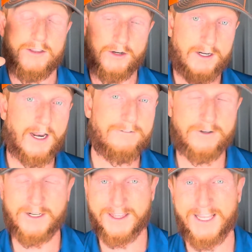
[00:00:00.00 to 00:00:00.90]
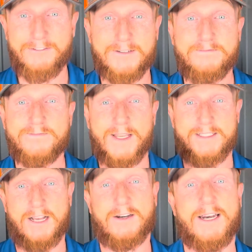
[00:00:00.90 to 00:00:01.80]
39 foot 11,
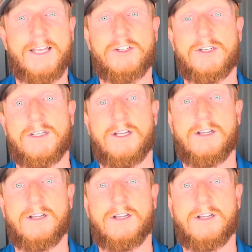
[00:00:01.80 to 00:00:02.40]
it's out an inch,